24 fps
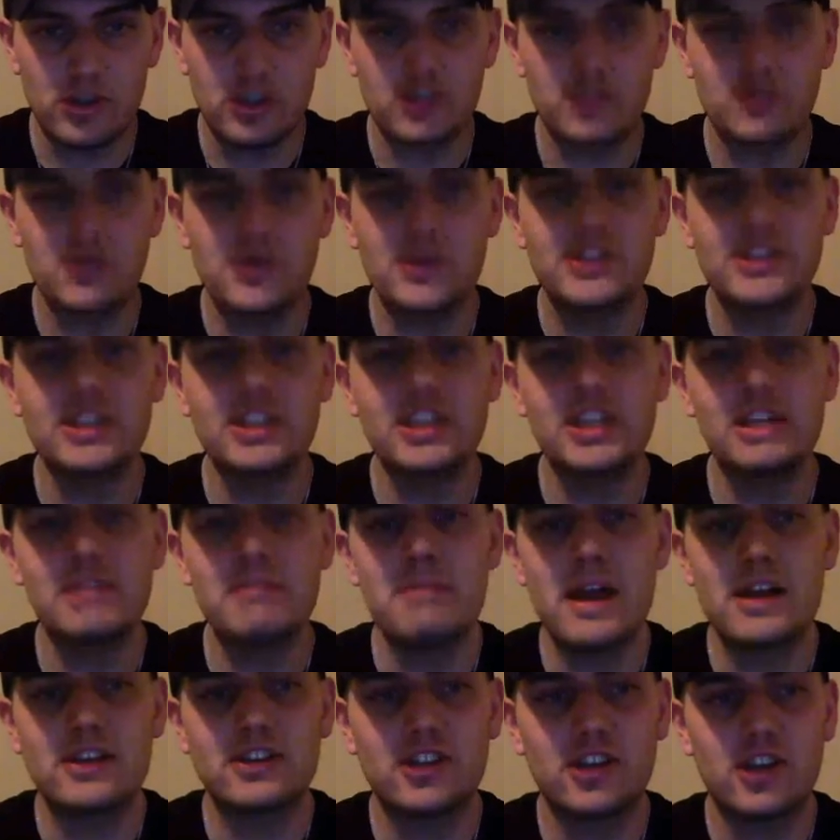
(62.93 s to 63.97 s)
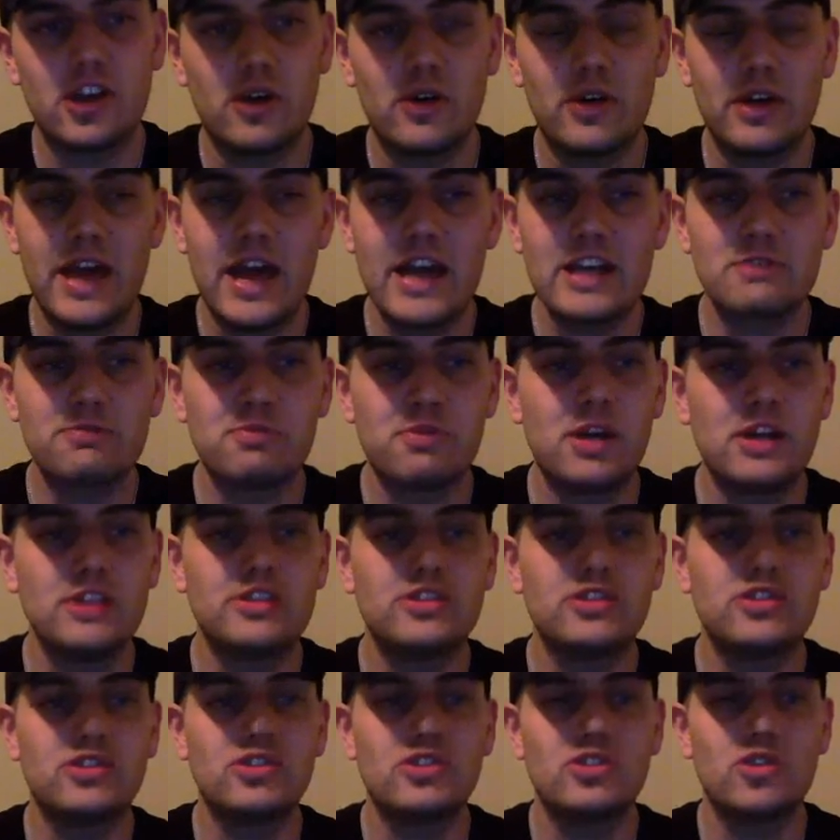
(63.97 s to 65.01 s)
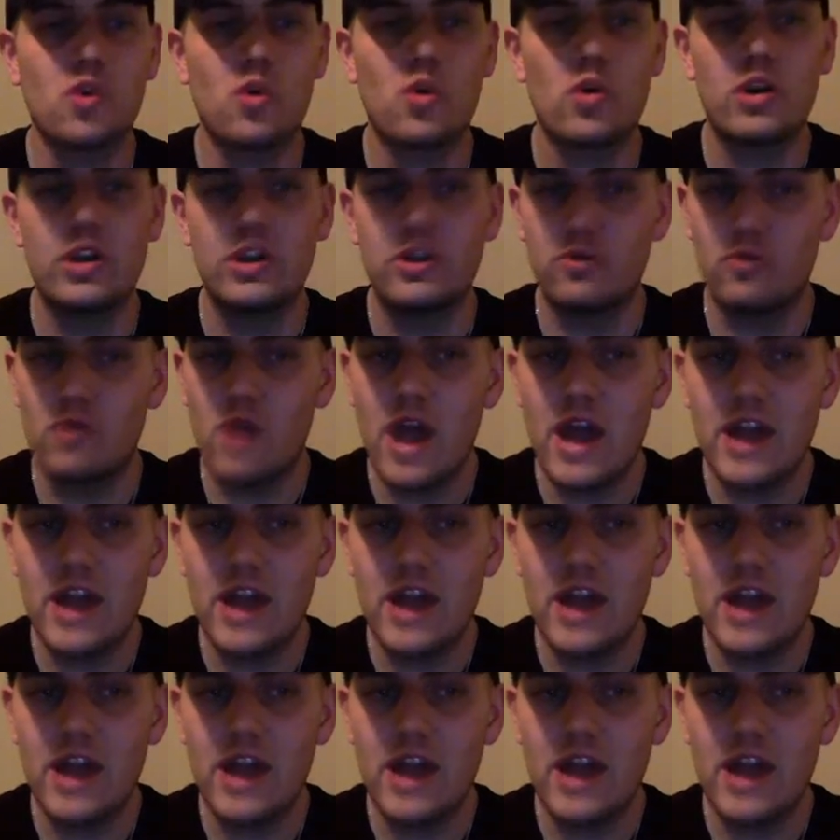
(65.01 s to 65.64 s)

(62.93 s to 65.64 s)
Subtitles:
Just recently in Mexico, gas prices soared and